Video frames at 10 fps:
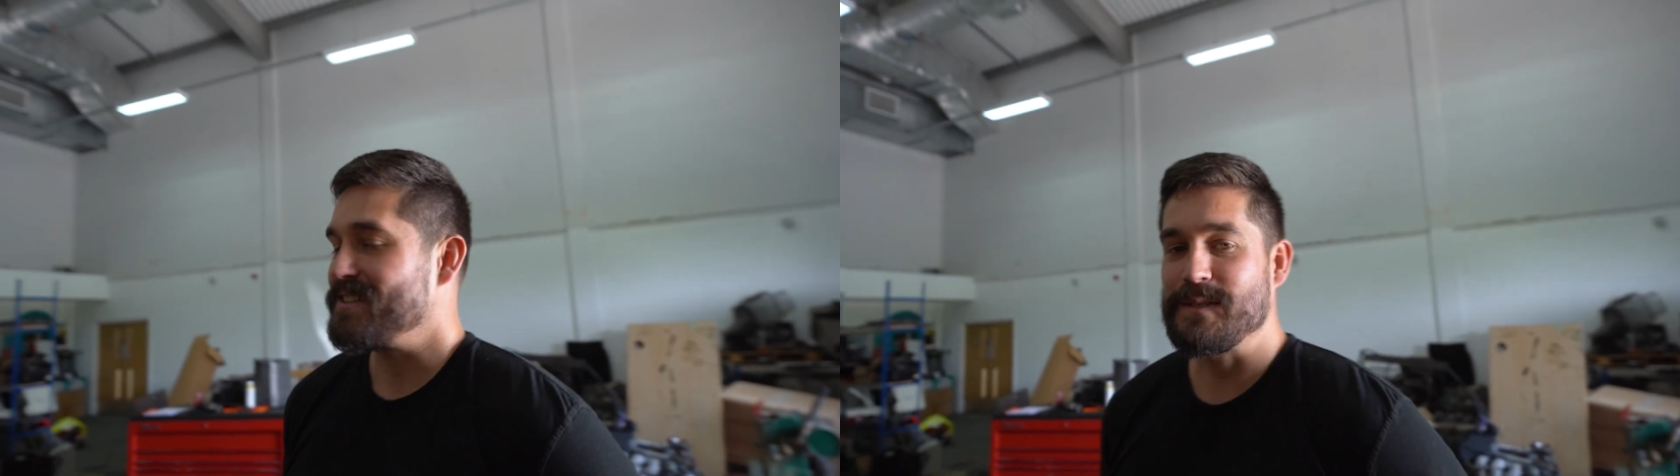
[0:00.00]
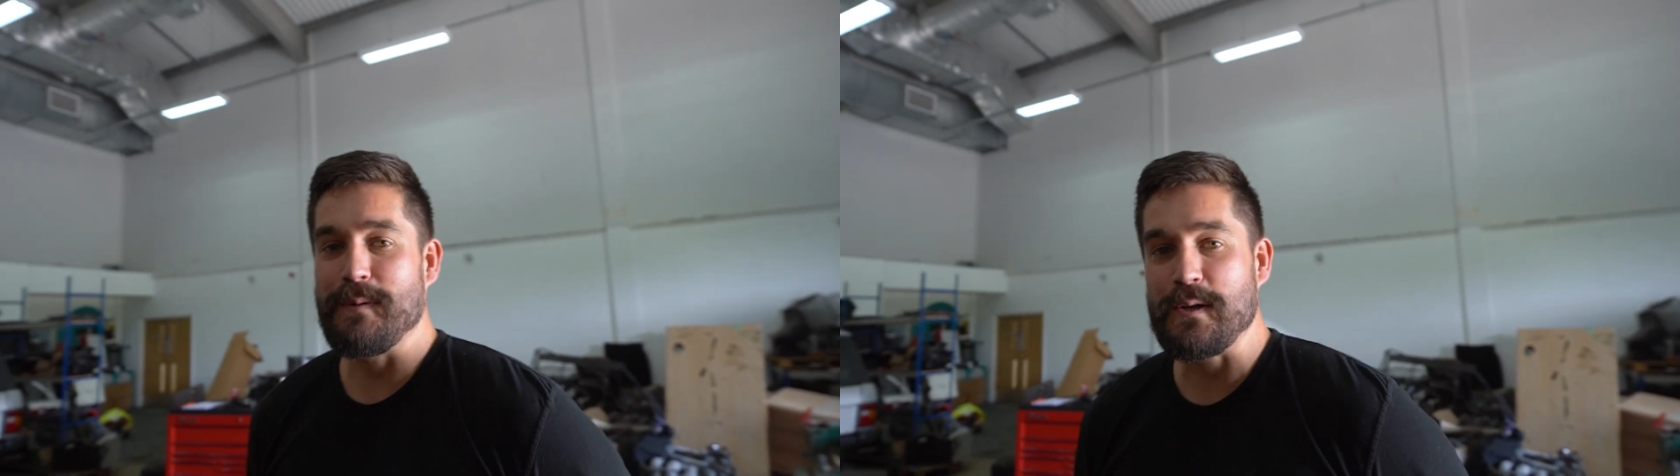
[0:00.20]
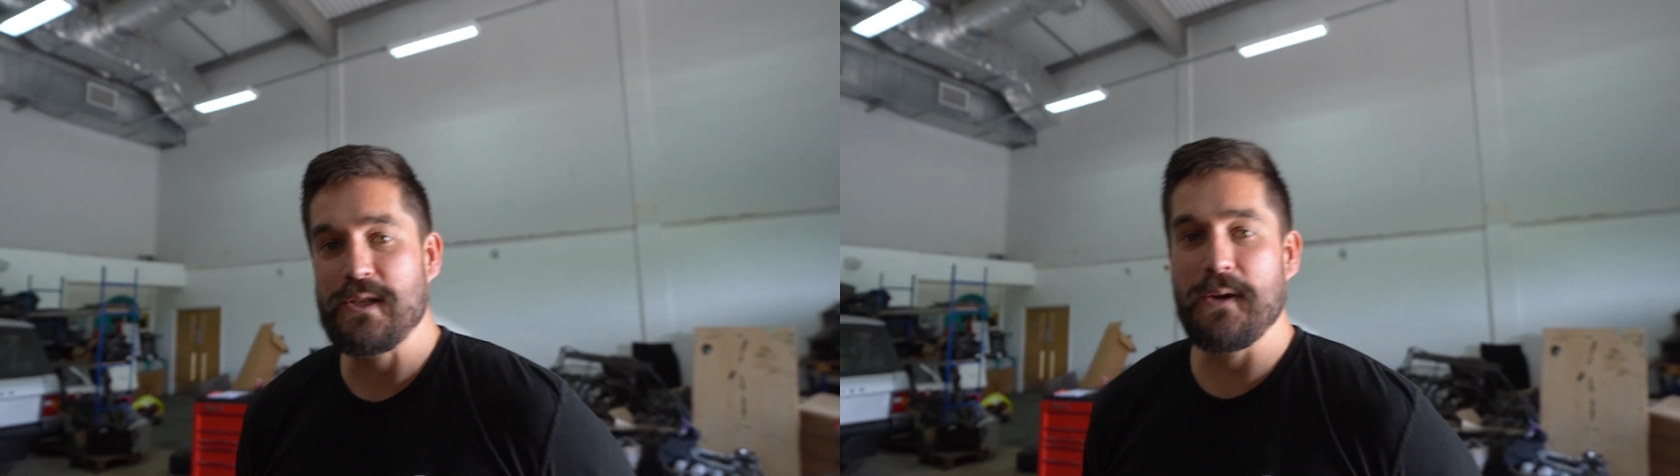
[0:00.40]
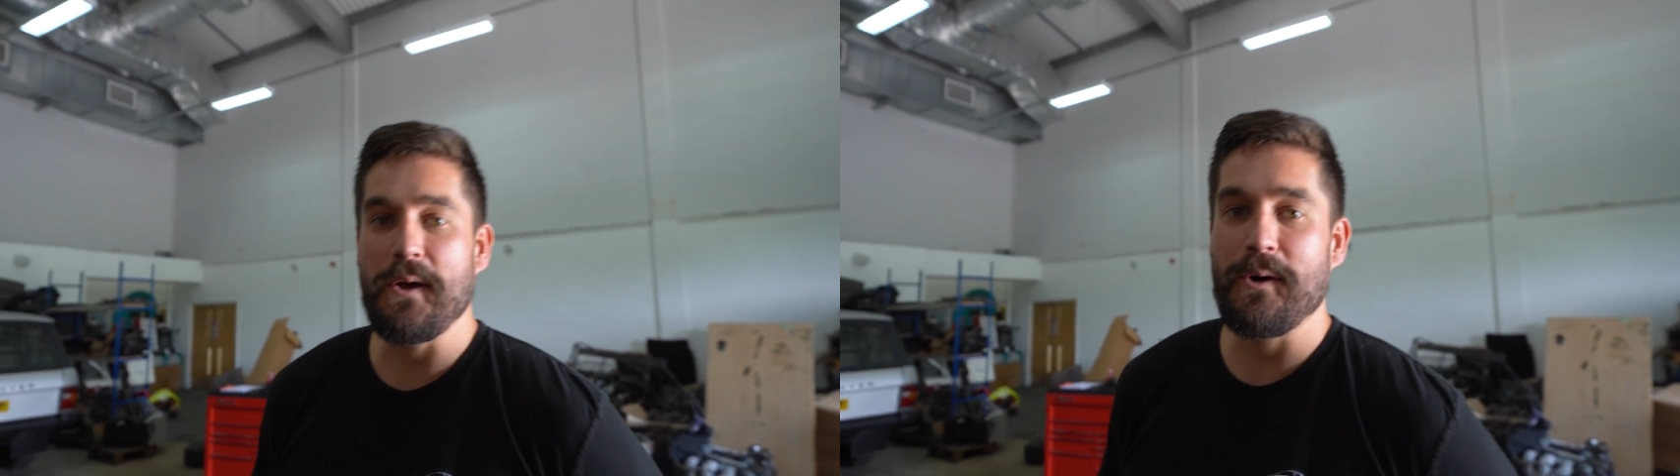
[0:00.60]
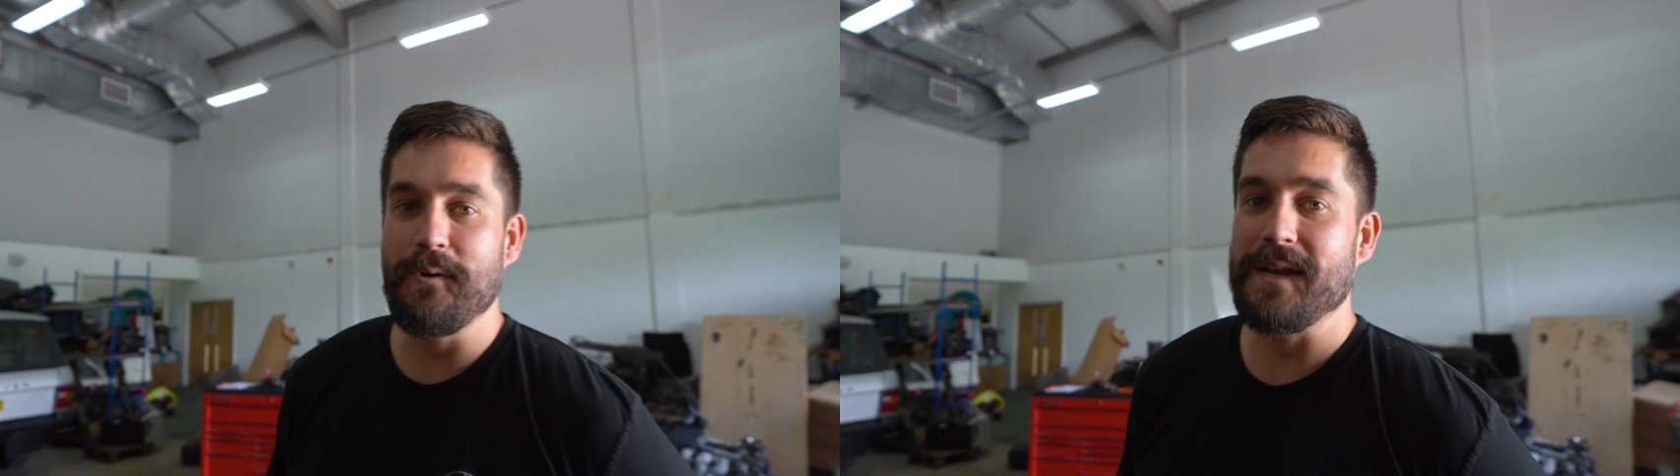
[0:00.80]
So as most of you
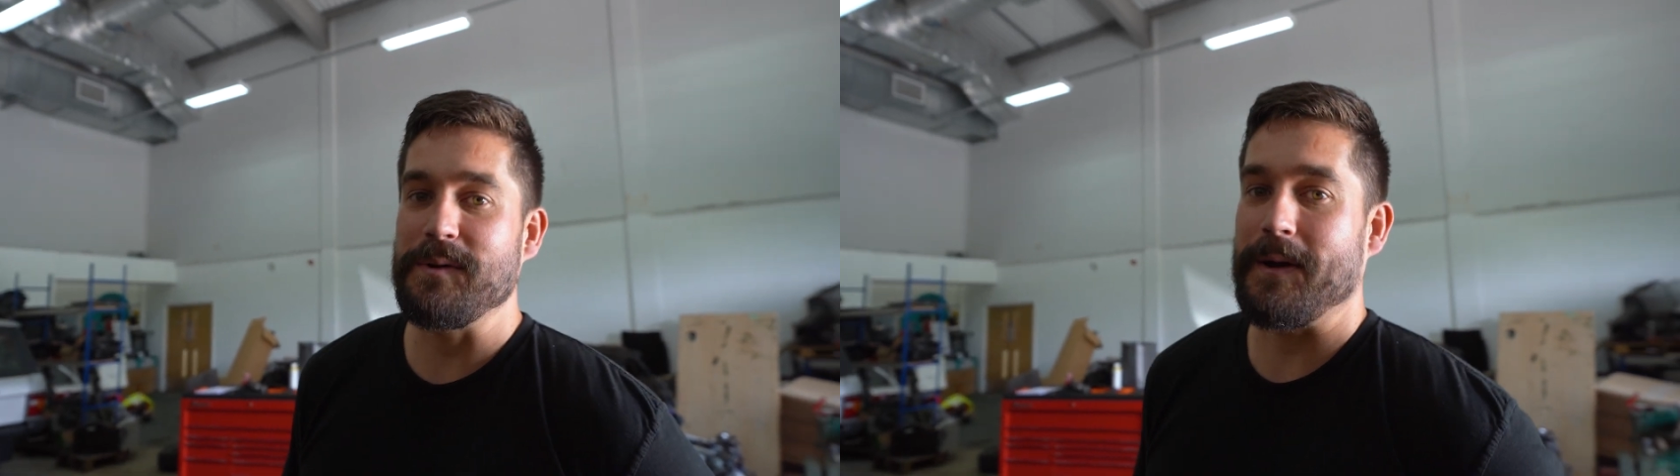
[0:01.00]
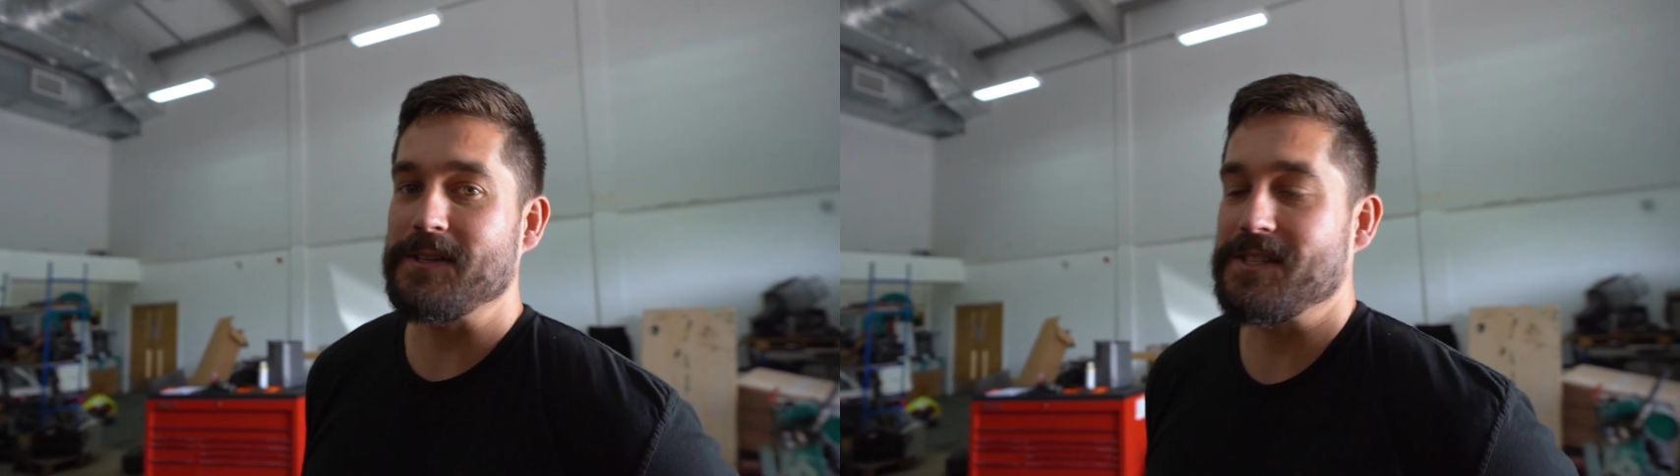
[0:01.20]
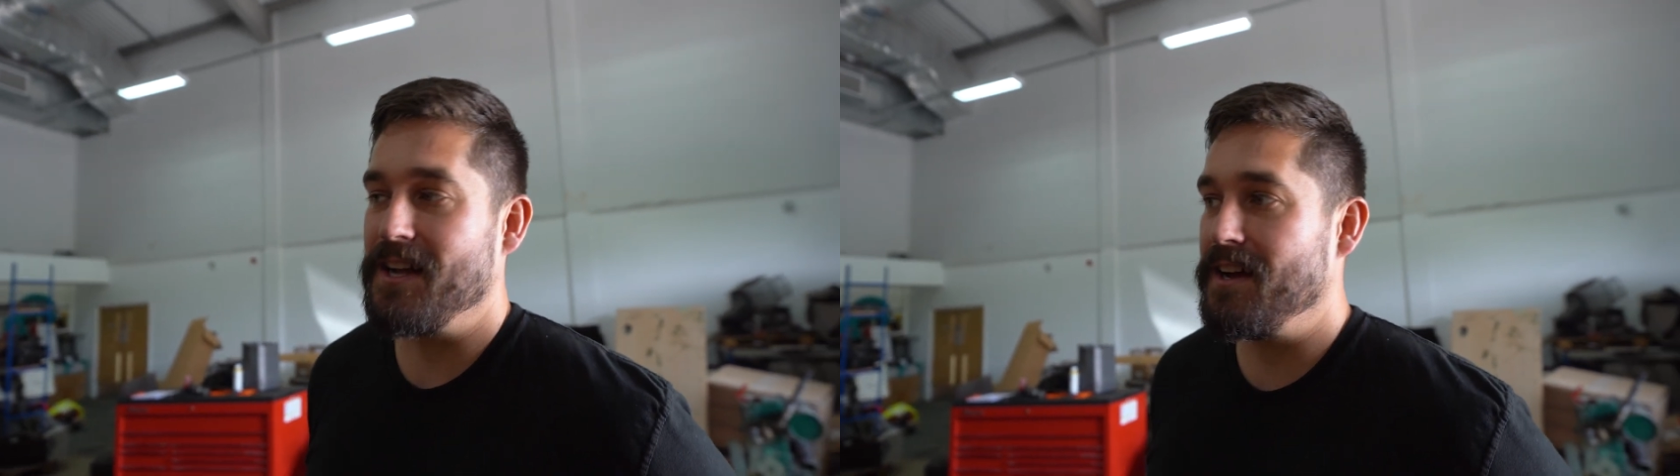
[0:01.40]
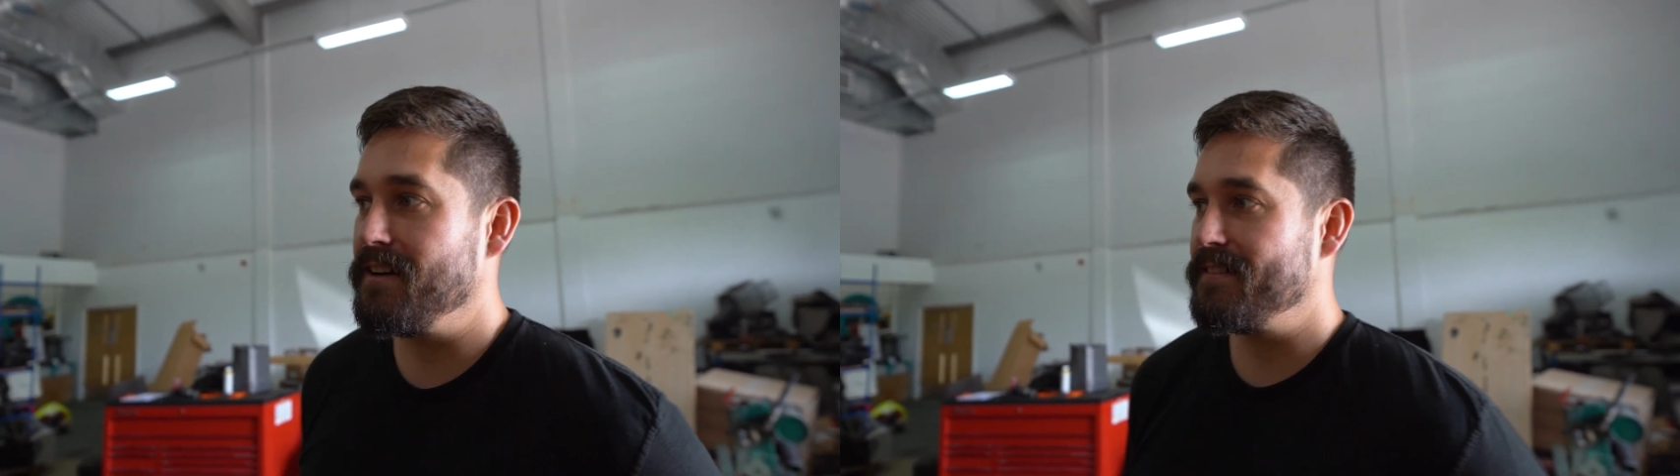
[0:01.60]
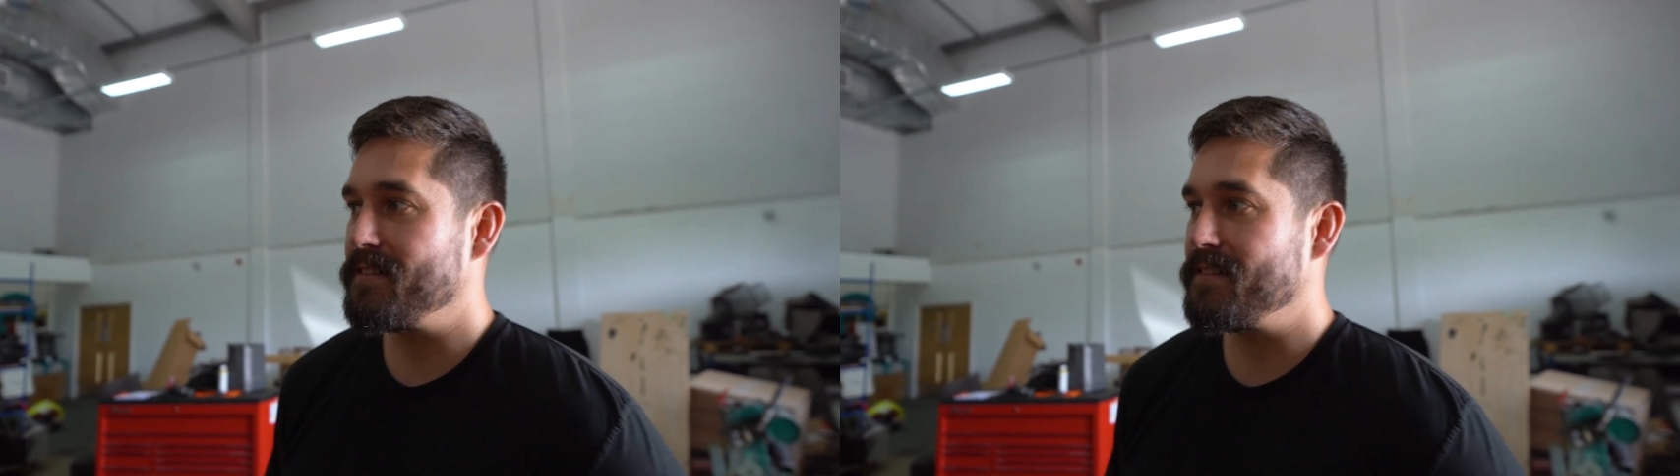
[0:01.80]
know already, we're busting up.